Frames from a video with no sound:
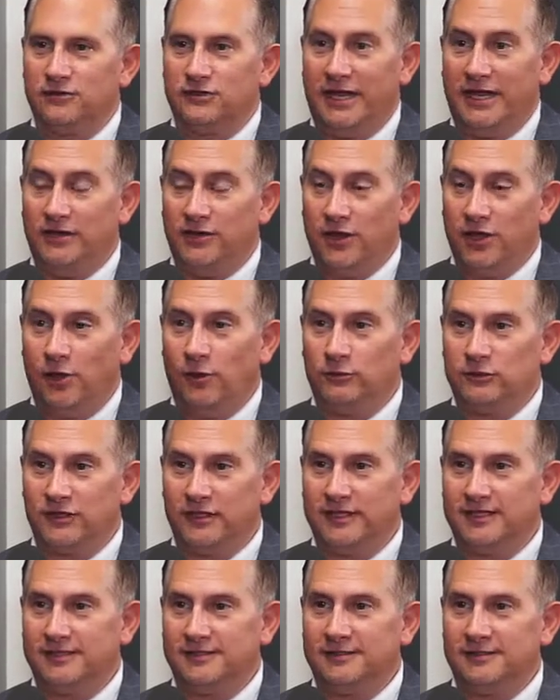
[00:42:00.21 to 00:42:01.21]
They're saying no
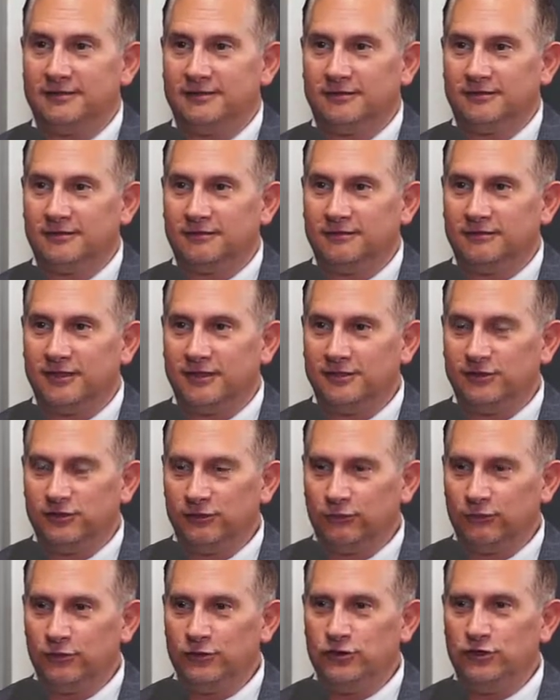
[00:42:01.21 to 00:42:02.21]
to this this
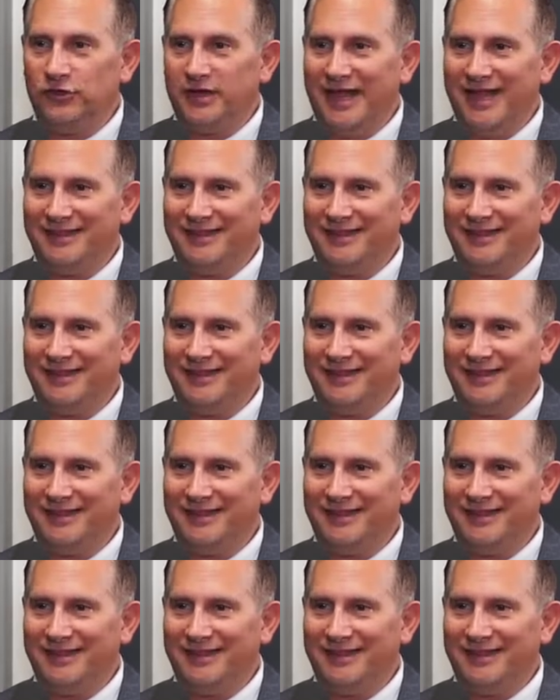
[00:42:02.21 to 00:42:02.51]
solution